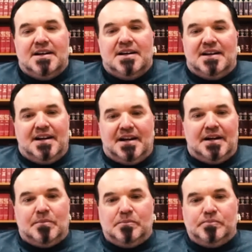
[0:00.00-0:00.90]

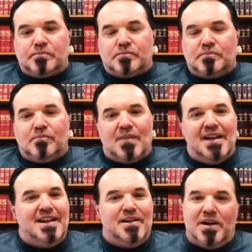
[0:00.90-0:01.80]
And
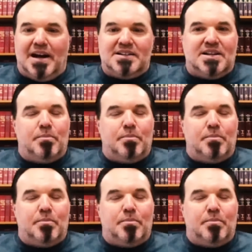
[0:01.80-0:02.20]
he went on to the